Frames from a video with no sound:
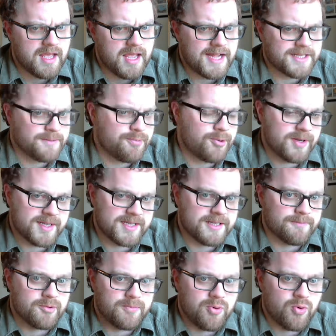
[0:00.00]
And it's a pretty
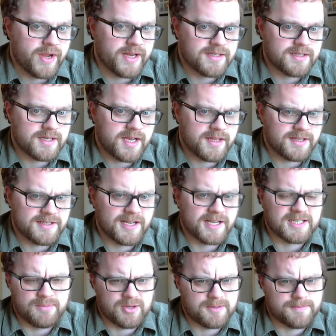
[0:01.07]
simple point. The
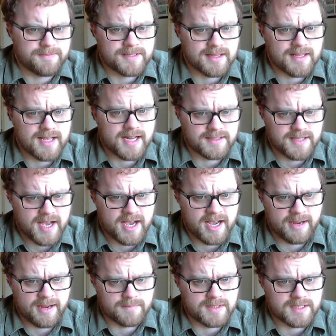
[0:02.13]
textbook spends a lot of
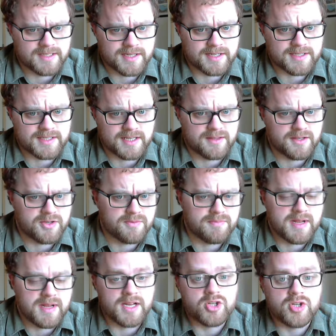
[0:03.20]
time discussing the
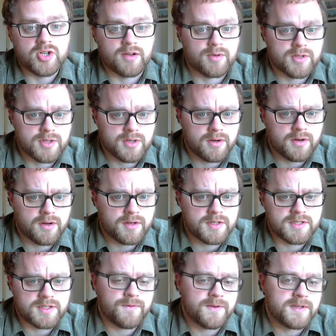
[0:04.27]
diminishing returns
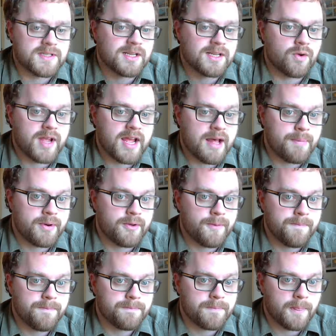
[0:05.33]
to physical
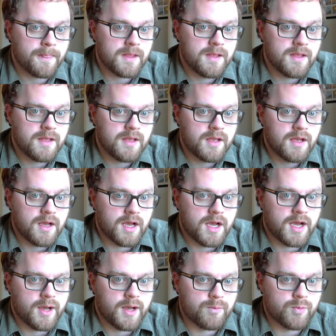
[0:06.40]
capital,
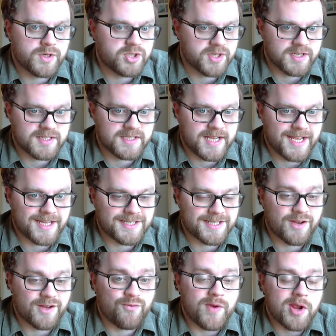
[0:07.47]
which just says
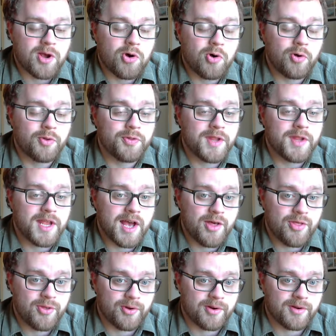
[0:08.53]
if we hold the
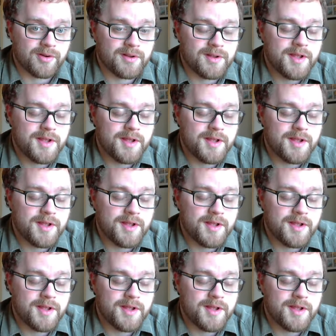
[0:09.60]
other